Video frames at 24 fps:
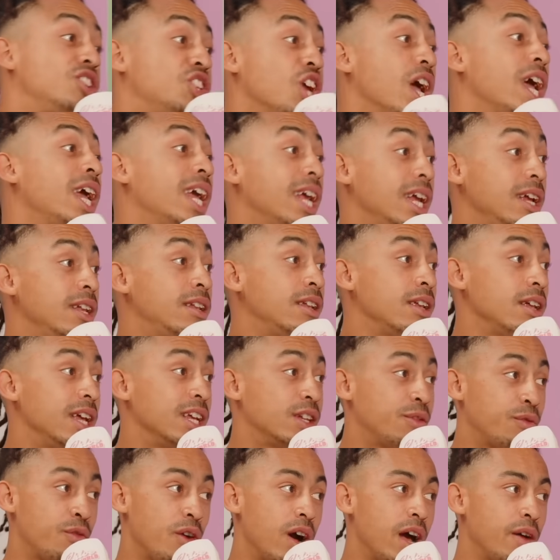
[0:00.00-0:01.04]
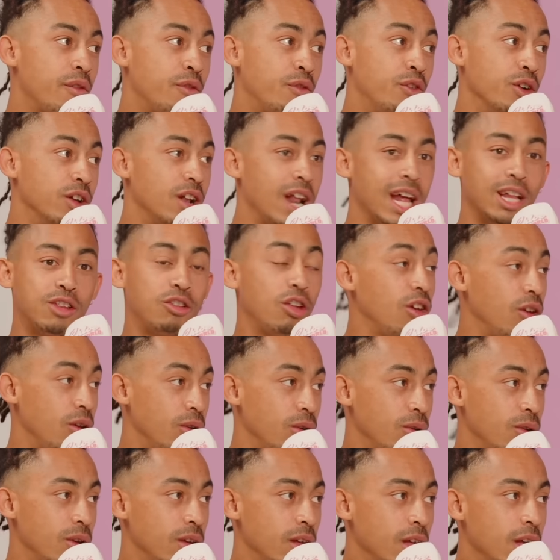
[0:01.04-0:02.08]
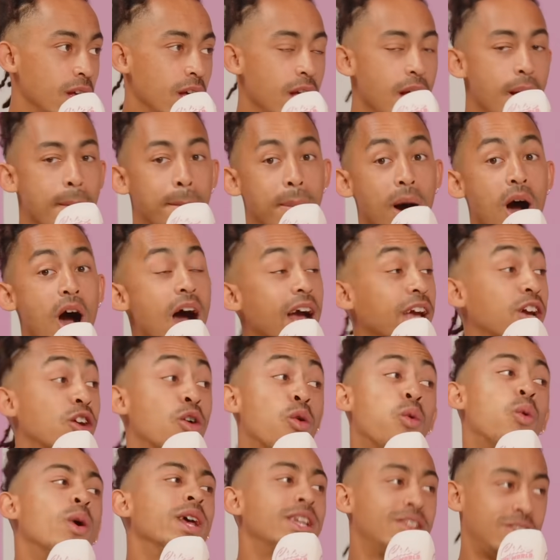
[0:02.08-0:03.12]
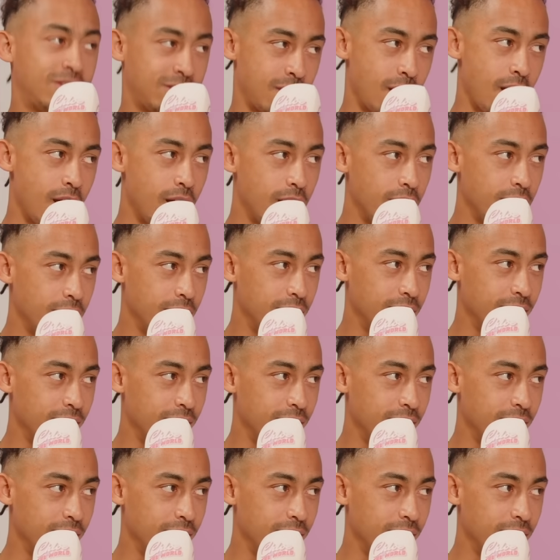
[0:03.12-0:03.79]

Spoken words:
Jade is 5'2", but I quizzed her.